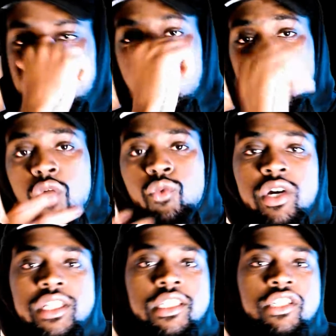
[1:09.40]
all
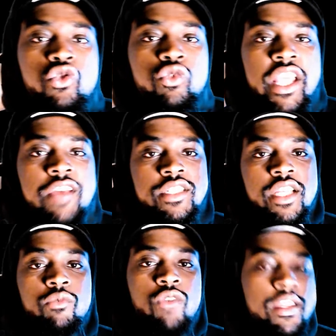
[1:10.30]
want the new Def
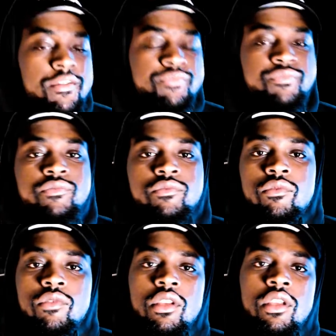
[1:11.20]
Jam, right?
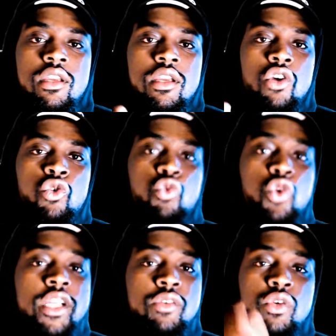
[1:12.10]

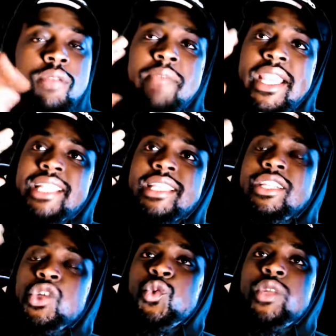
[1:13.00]
What would make the
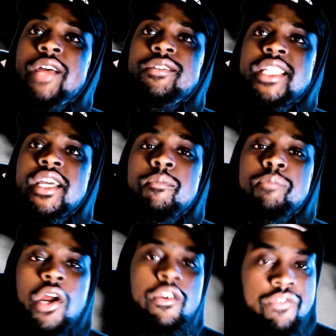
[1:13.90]
new Def Jam
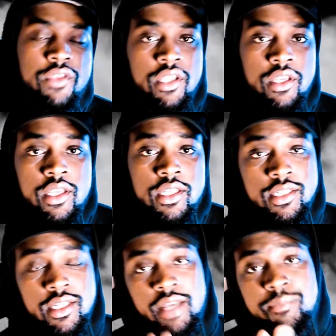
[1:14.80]
perfect?
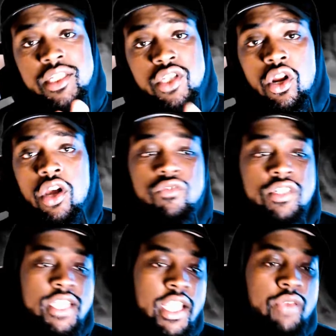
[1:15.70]
Now, let me start off with
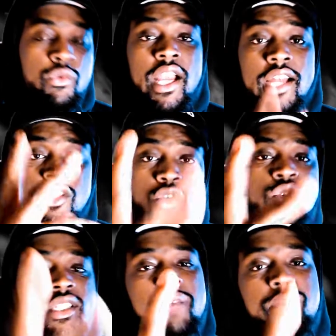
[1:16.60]
saying we got two
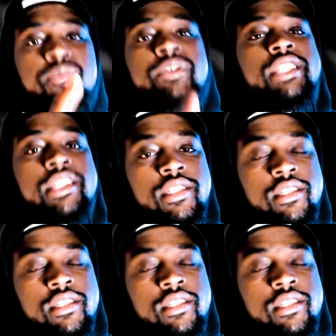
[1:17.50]
separate petitions.